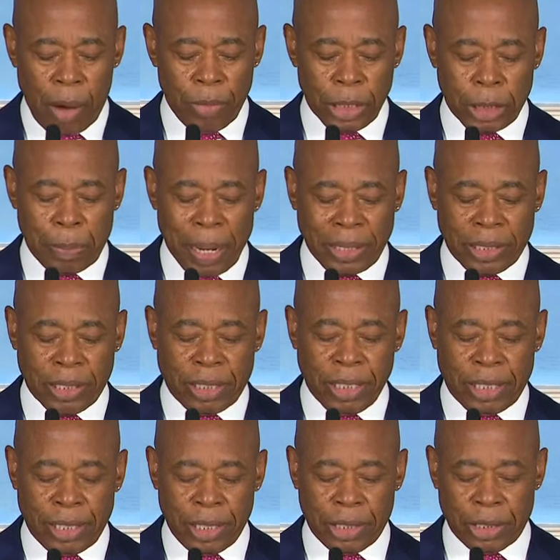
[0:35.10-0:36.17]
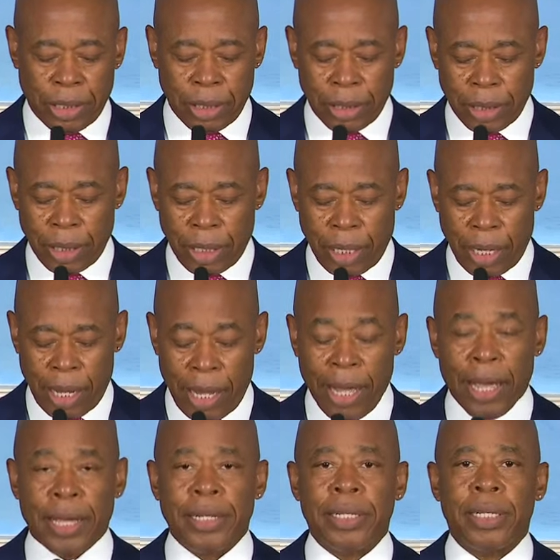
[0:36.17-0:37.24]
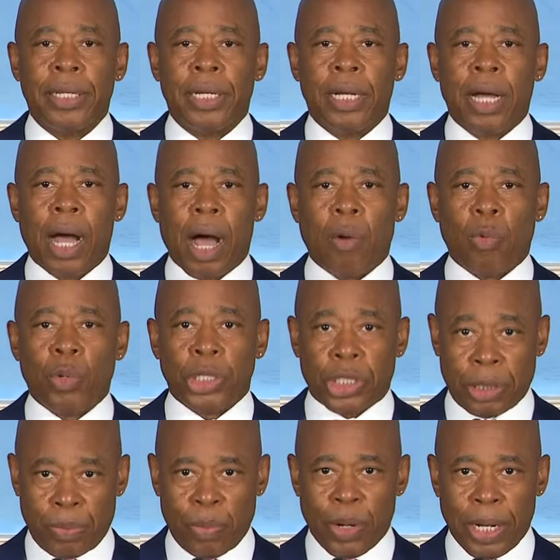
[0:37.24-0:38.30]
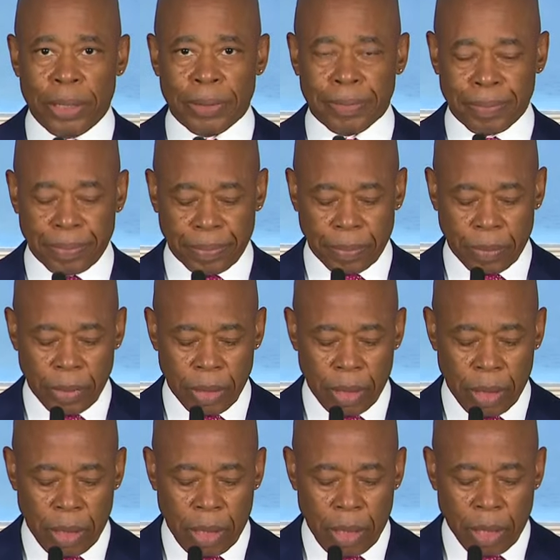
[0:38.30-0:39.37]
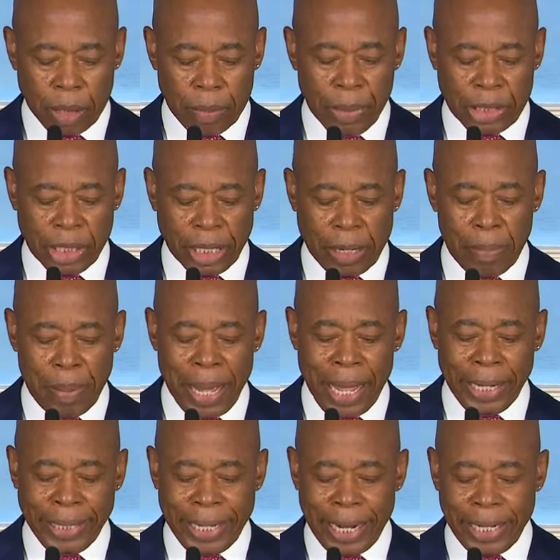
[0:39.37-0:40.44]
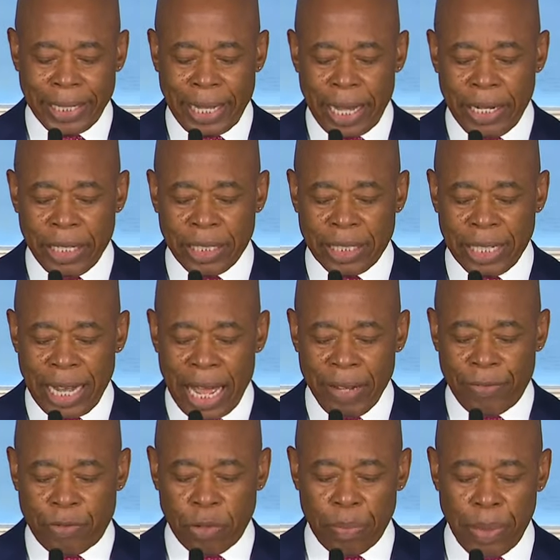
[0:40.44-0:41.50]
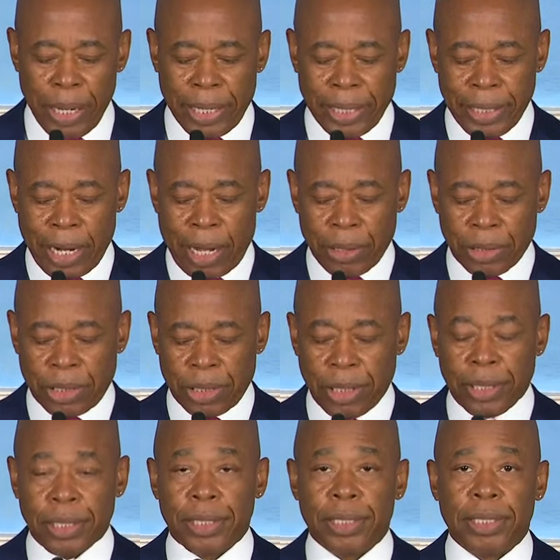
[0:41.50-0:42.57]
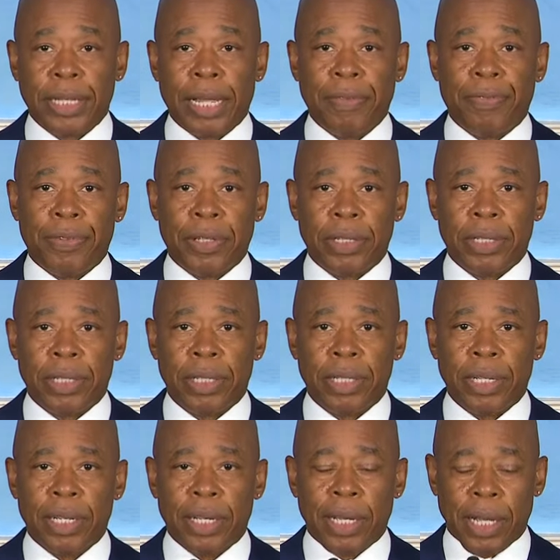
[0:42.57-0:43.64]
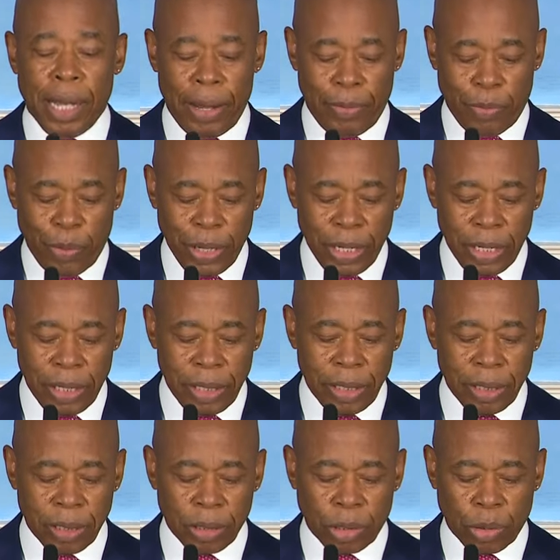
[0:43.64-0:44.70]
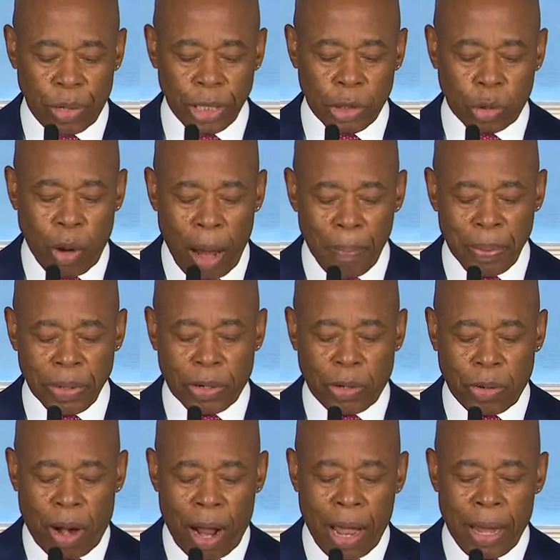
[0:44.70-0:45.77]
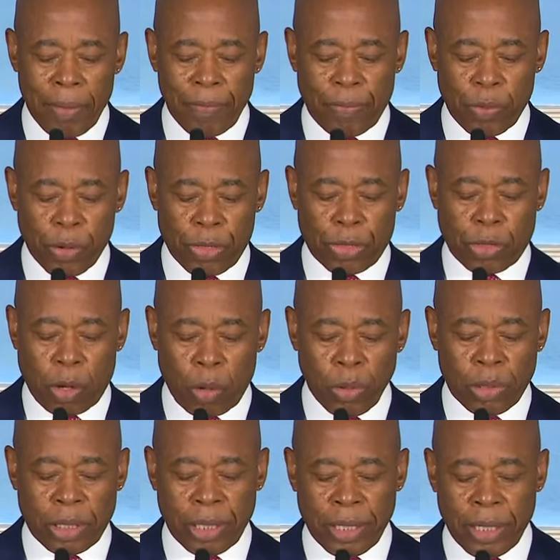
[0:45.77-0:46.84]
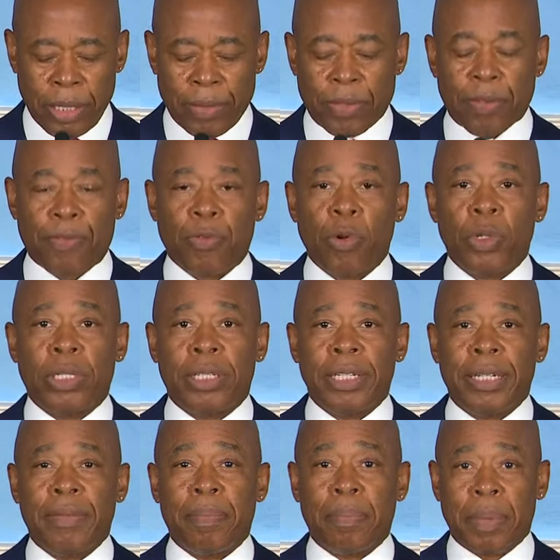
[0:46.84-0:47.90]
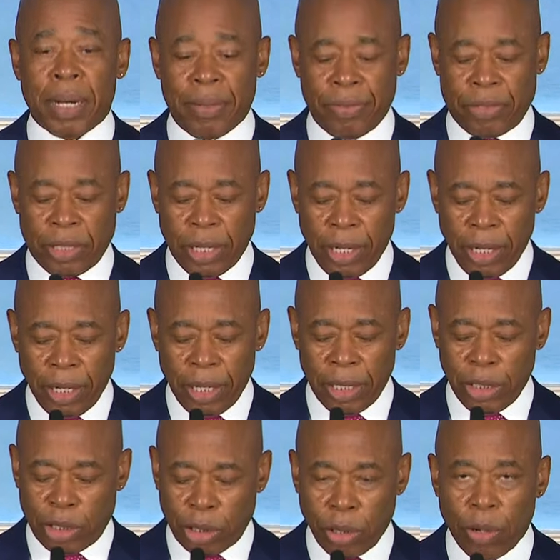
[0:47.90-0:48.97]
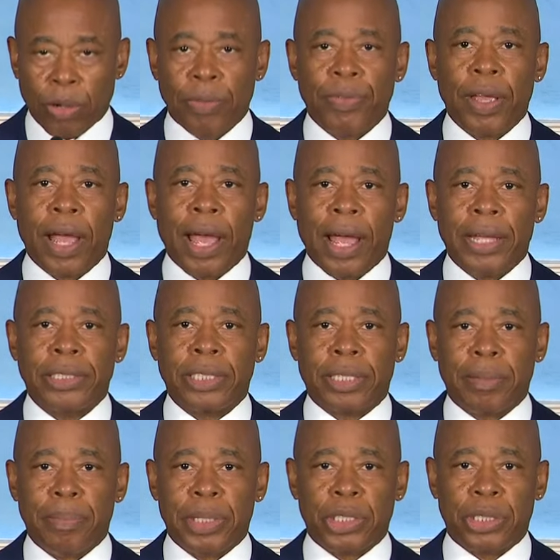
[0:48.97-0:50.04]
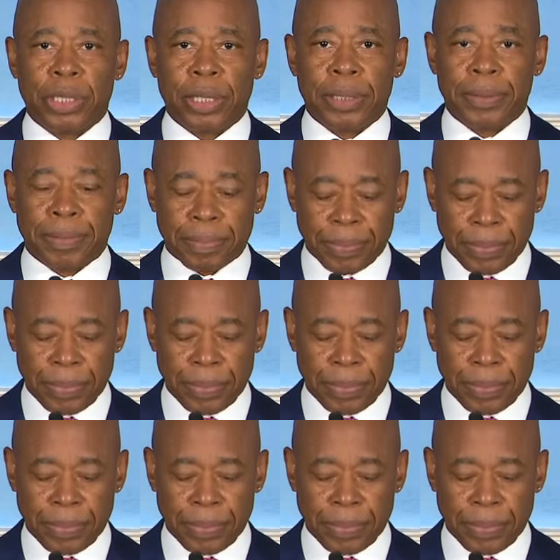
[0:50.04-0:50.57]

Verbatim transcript: I respect his decision and I wish him well. Commissioner Caban dedicated his life to making our city safer, and we saw a drop in crime for 13 of the 14 months he served as commissioner.